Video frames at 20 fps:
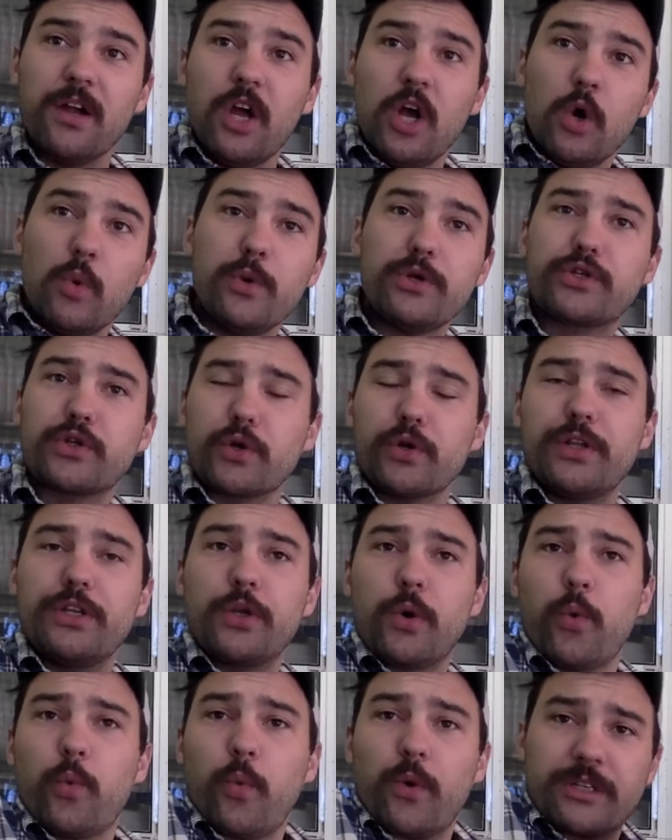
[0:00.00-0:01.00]
We certainly
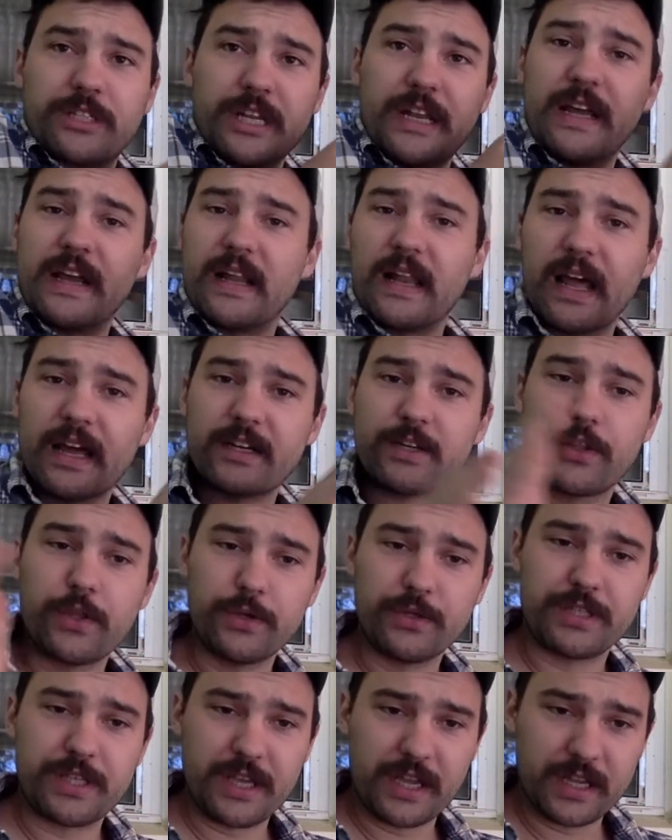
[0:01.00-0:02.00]
don't want to neglect those
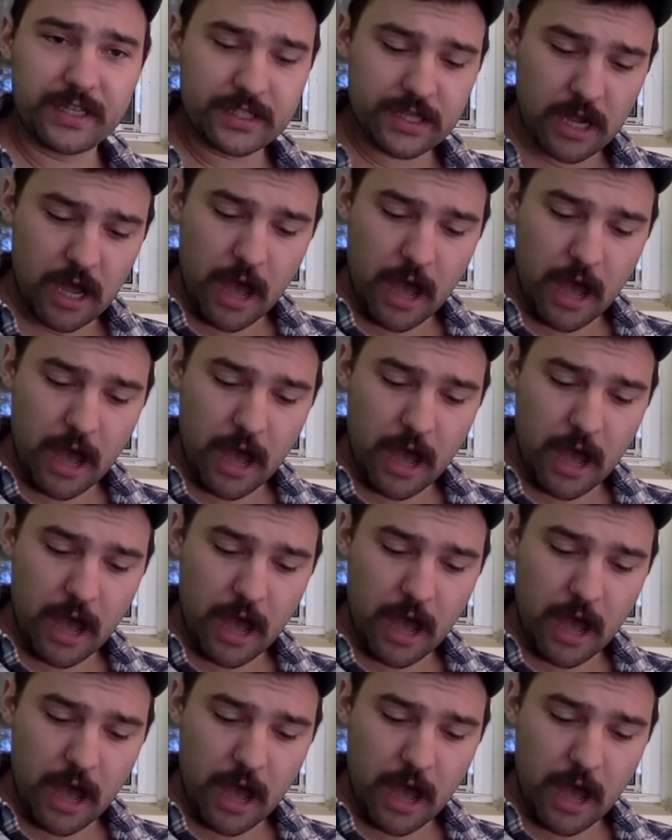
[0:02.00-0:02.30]
things.